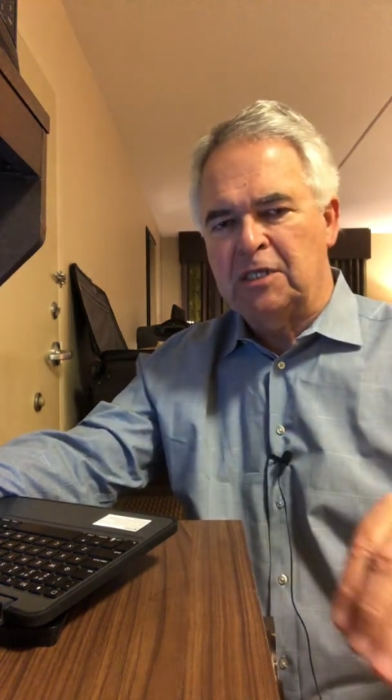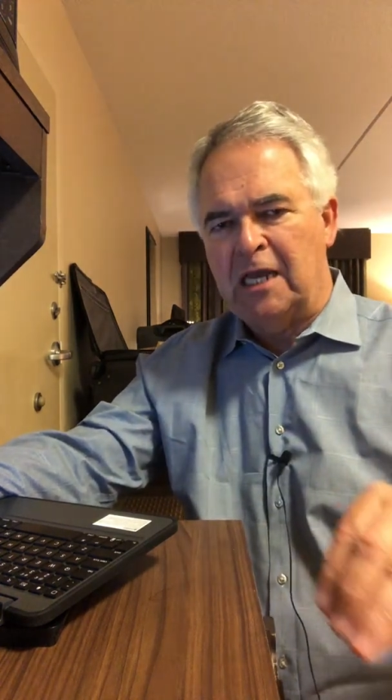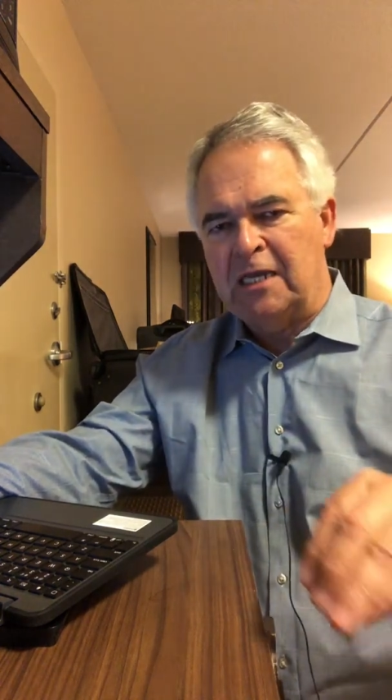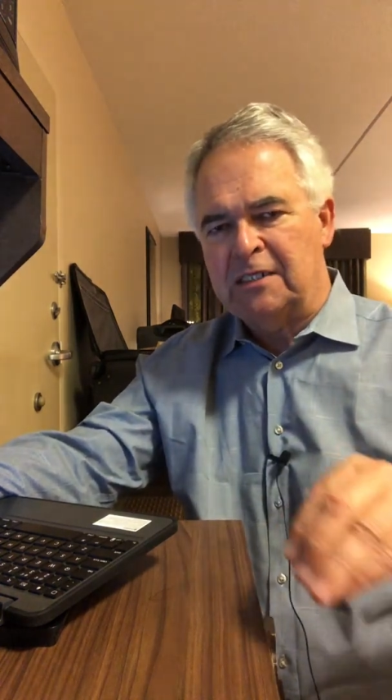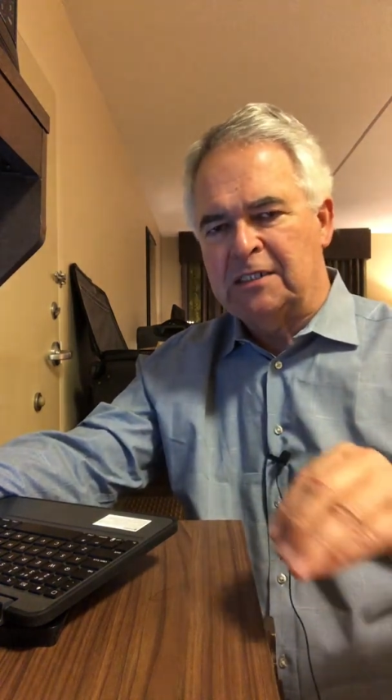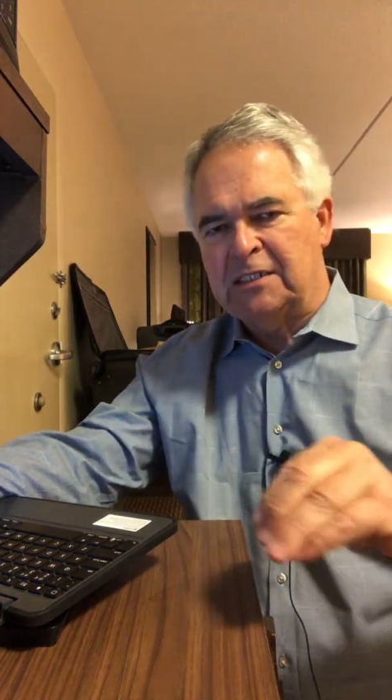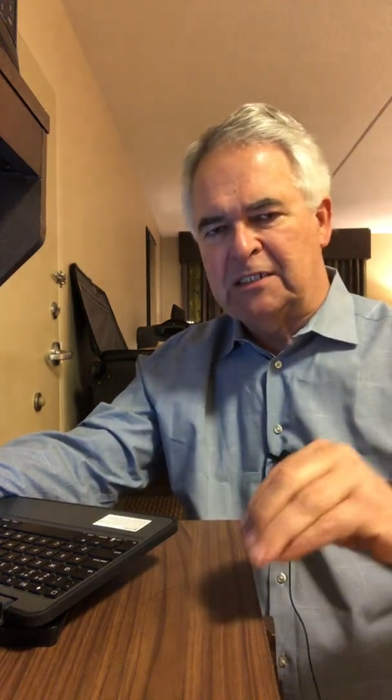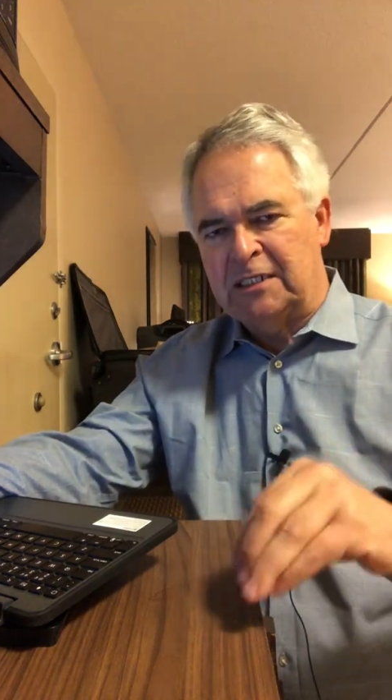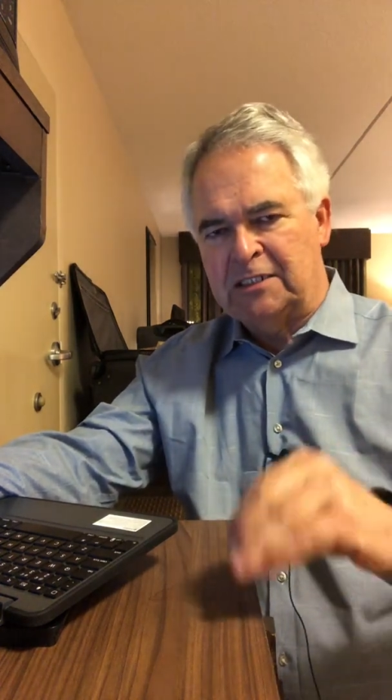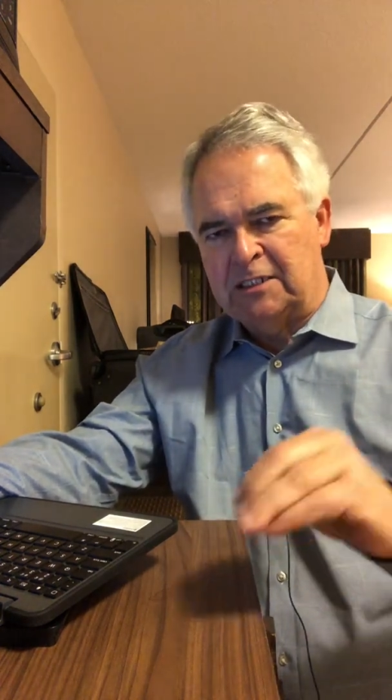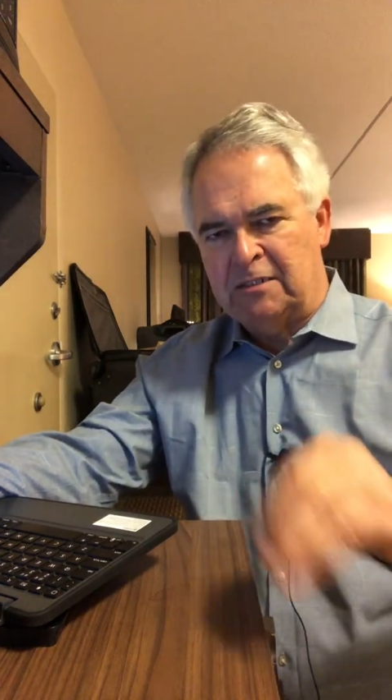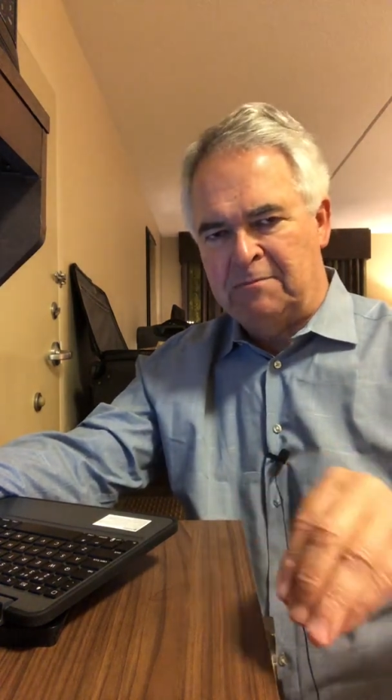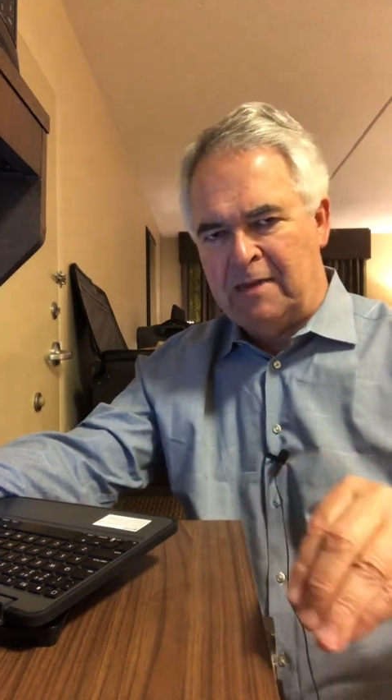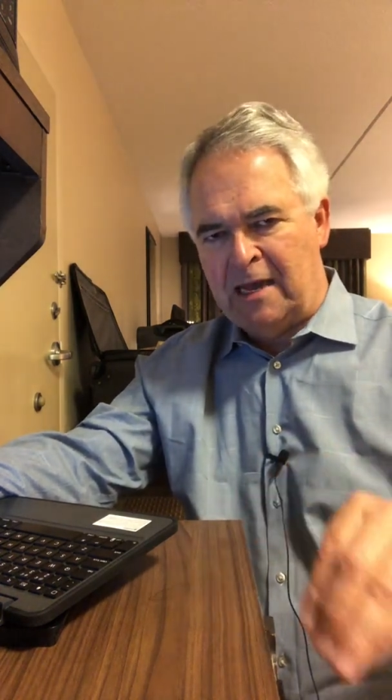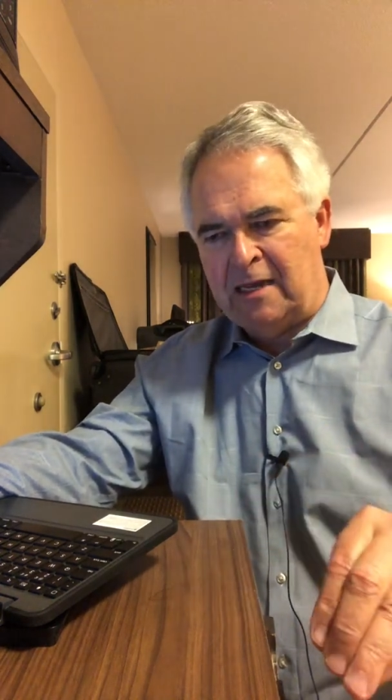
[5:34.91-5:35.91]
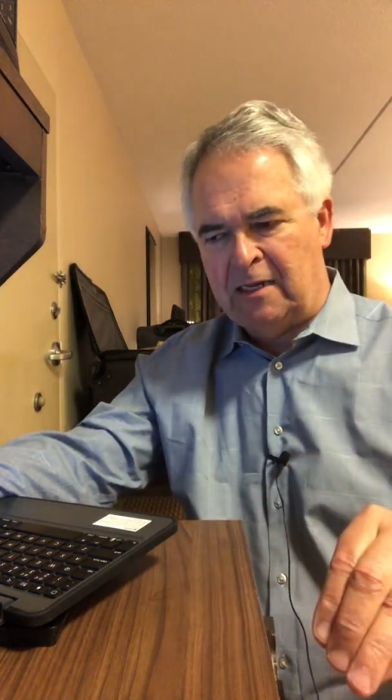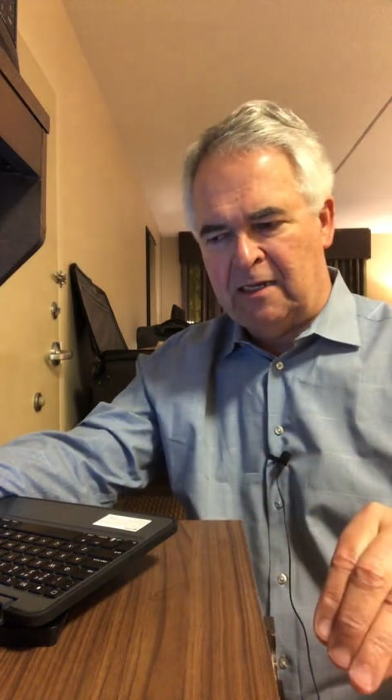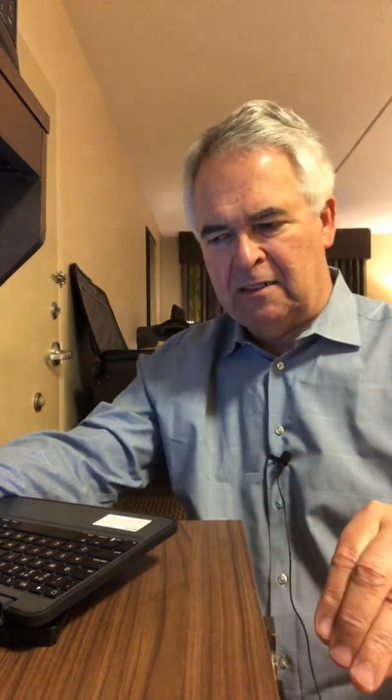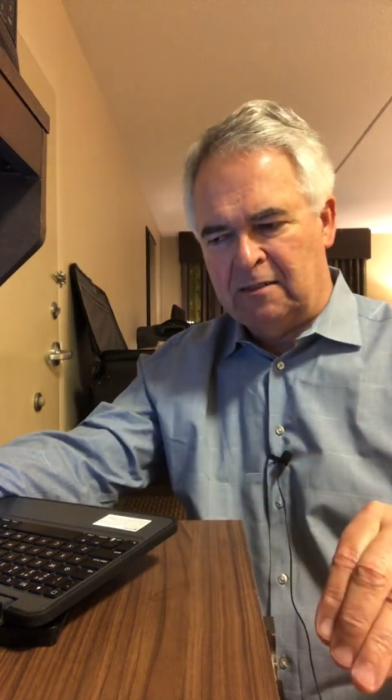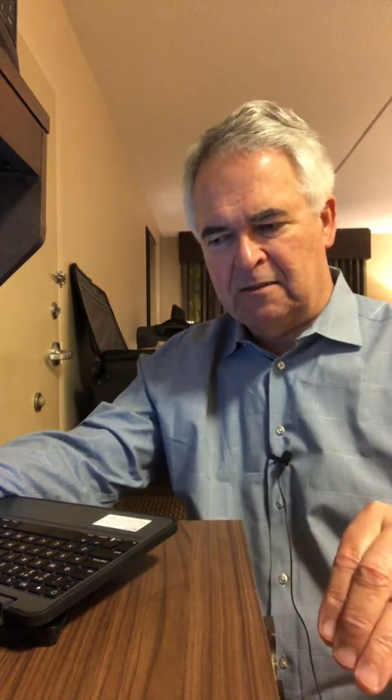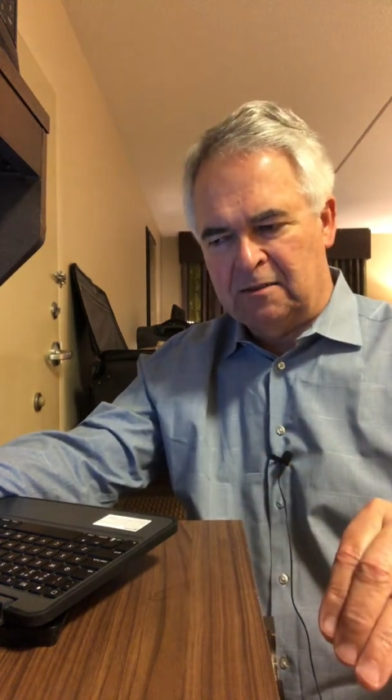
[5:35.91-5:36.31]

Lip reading: a systematic